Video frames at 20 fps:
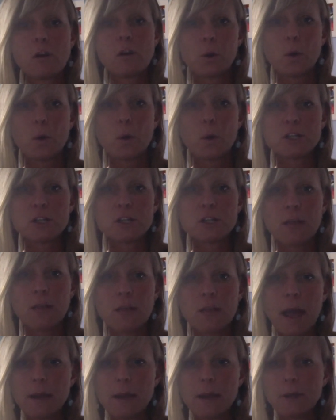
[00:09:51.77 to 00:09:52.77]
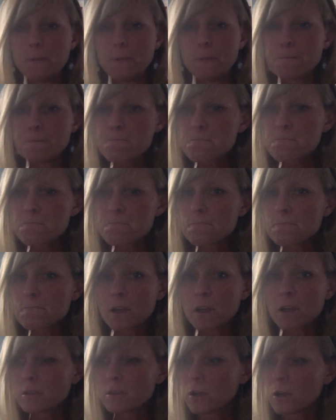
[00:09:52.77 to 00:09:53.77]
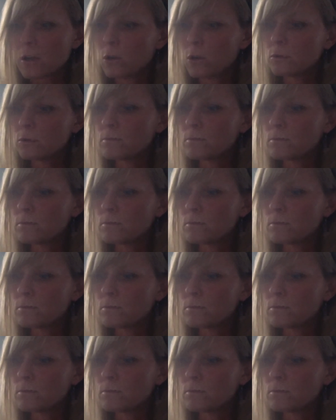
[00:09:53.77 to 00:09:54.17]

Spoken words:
questions at the end. So